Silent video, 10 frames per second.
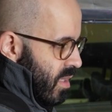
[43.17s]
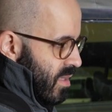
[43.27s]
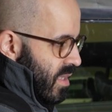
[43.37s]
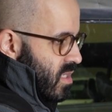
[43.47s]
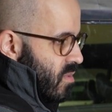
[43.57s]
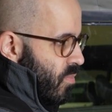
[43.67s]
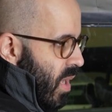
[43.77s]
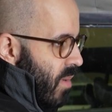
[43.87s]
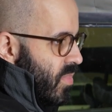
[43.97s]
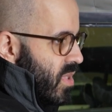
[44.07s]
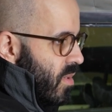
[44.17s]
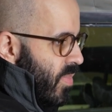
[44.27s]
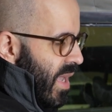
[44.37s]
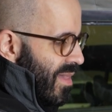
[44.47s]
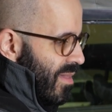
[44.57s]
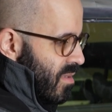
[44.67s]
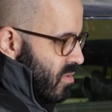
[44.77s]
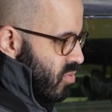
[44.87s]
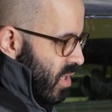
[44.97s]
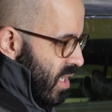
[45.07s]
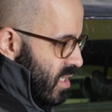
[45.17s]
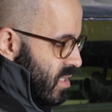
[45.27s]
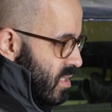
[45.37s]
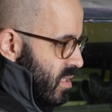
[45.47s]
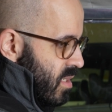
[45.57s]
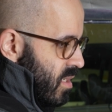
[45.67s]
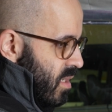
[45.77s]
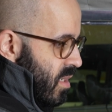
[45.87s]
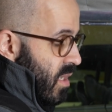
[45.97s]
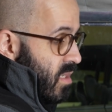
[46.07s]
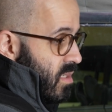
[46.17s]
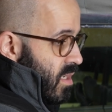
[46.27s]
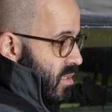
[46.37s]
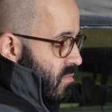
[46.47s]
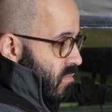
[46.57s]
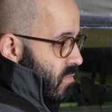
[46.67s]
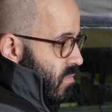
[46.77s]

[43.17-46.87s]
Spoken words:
Let's pump the pedal twice, and then